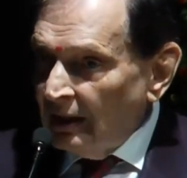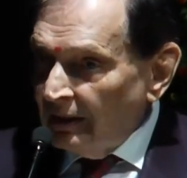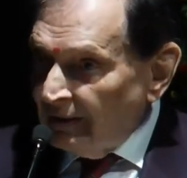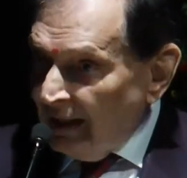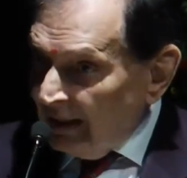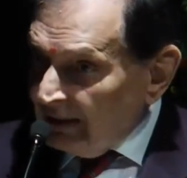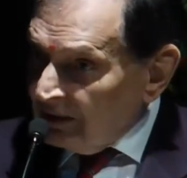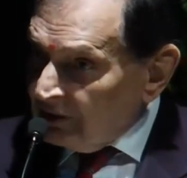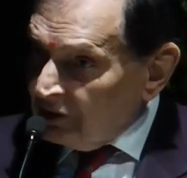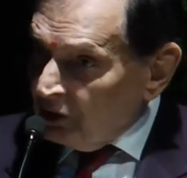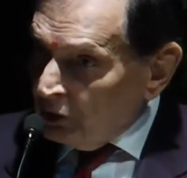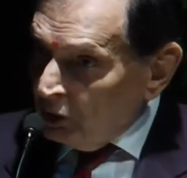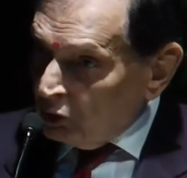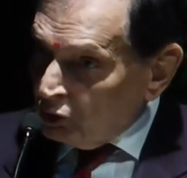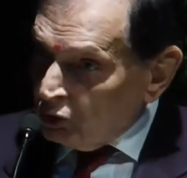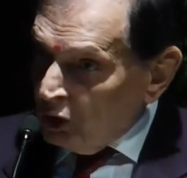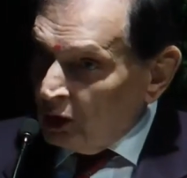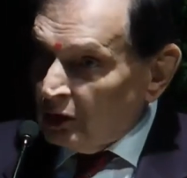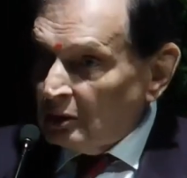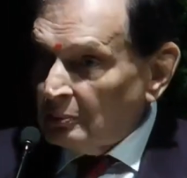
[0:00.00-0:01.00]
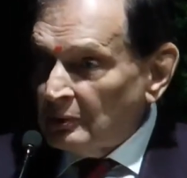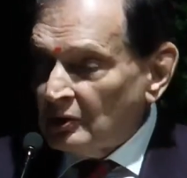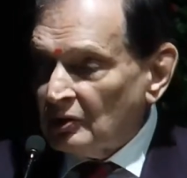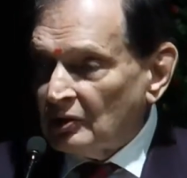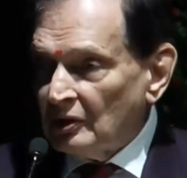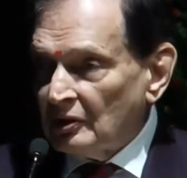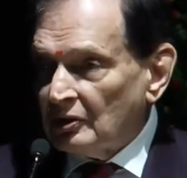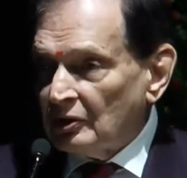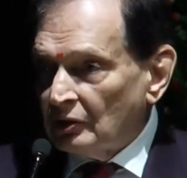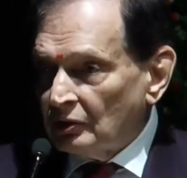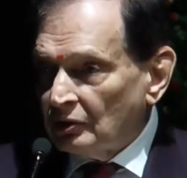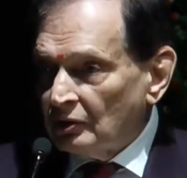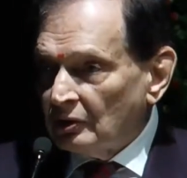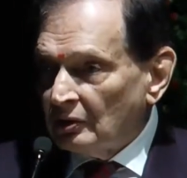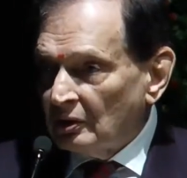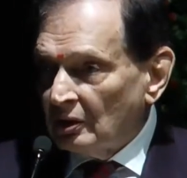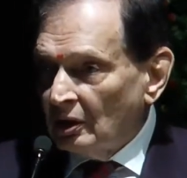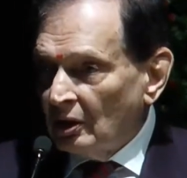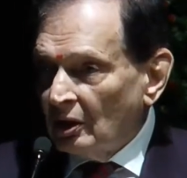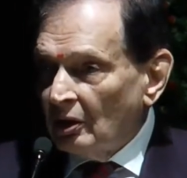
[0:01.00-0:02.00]
That is an autonomous decision
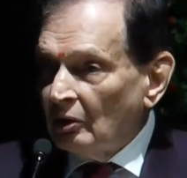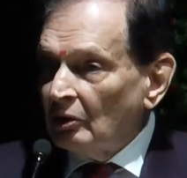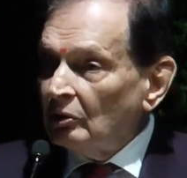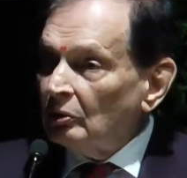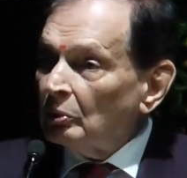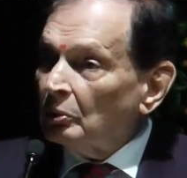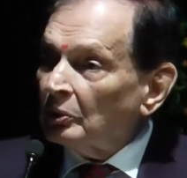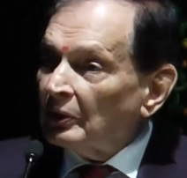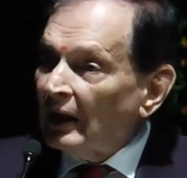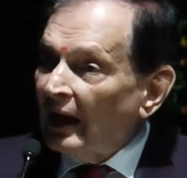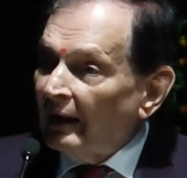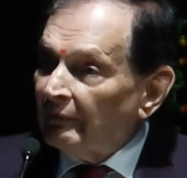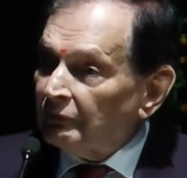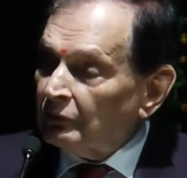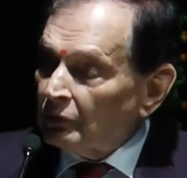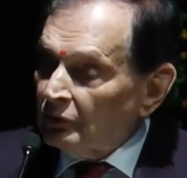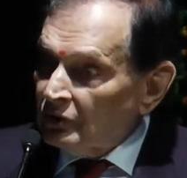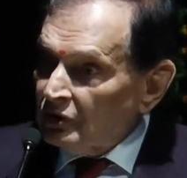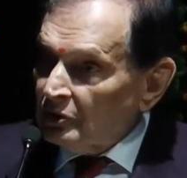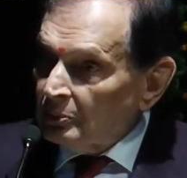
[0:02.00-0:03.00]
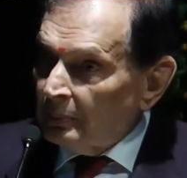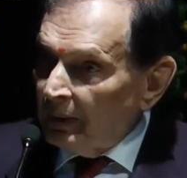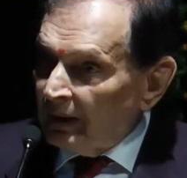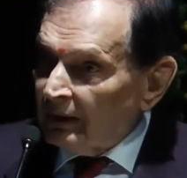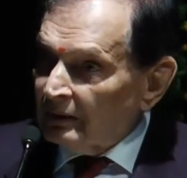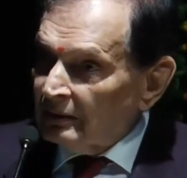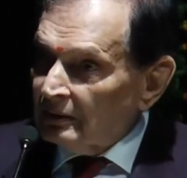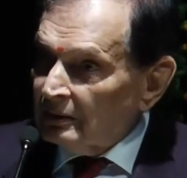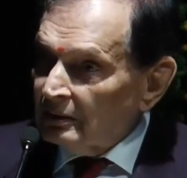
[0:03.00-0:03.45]
you would have to respect.